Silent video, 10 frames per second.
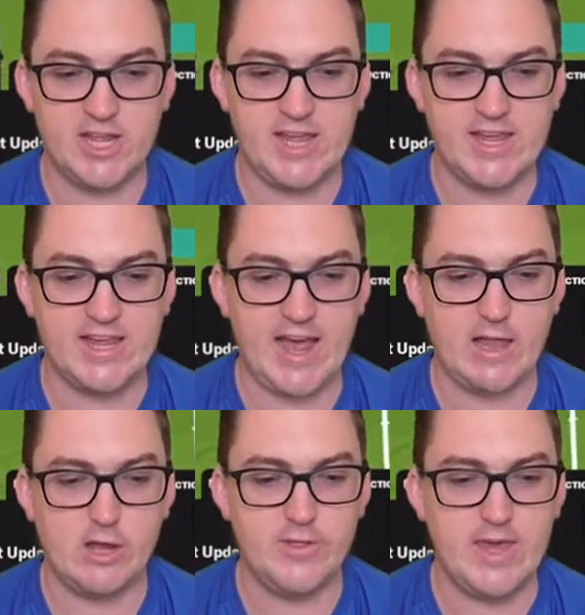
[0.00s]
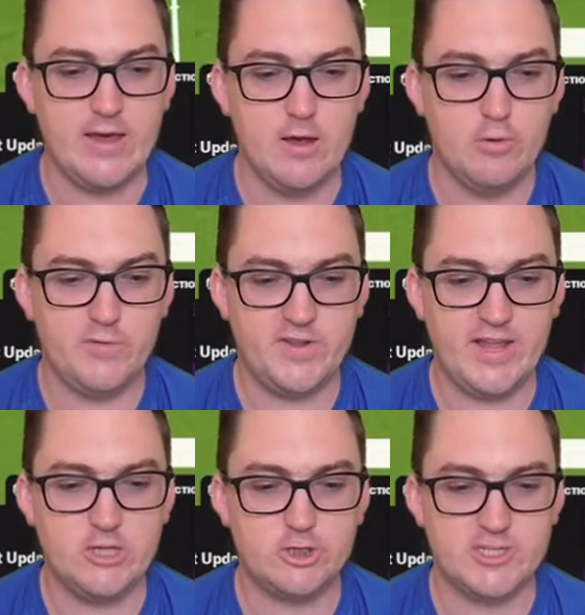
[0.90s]
Ian Carlo there with an
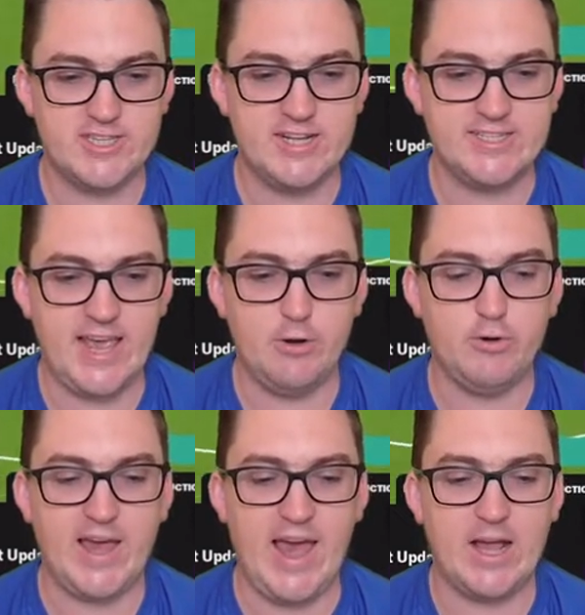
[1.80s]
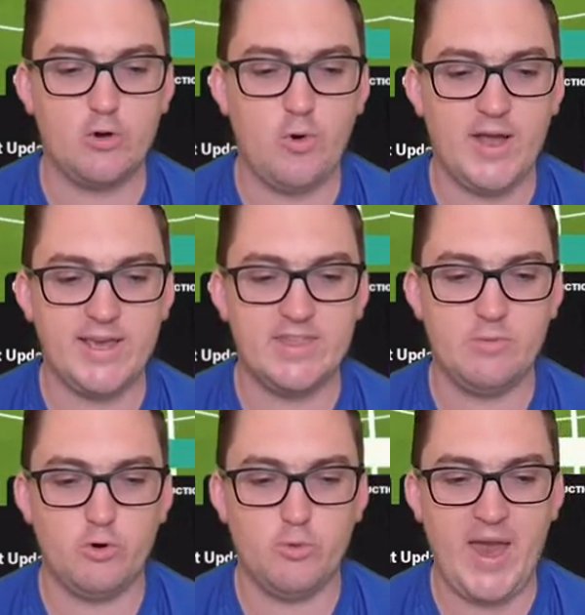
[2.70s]
interesting tackle, can't quite get
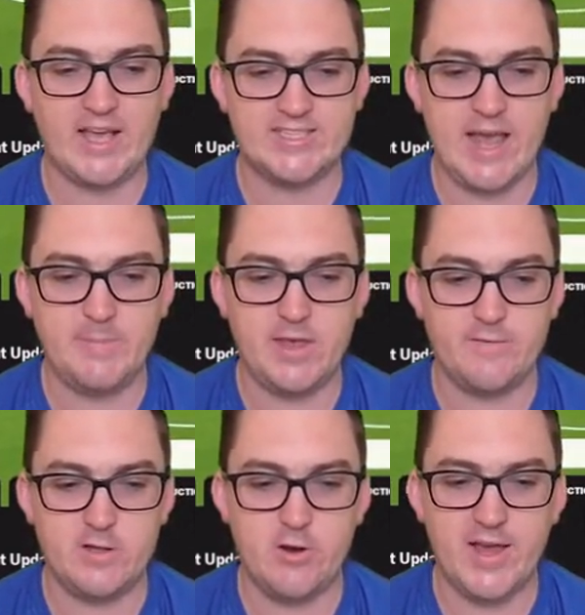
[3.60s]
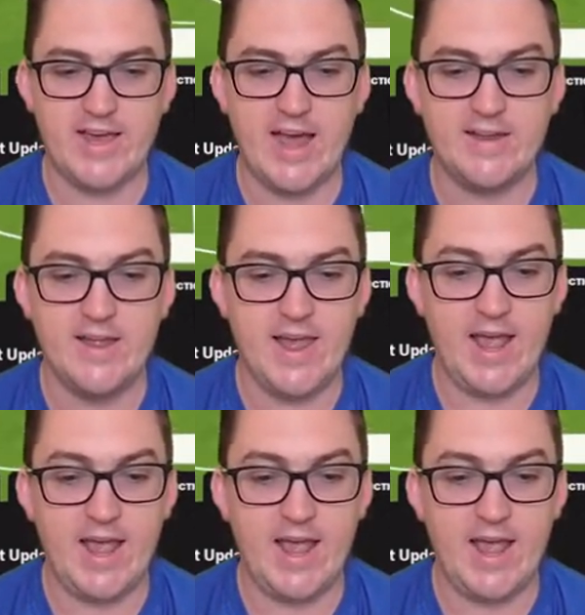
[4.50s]
the ball back. Same there for Nygaard.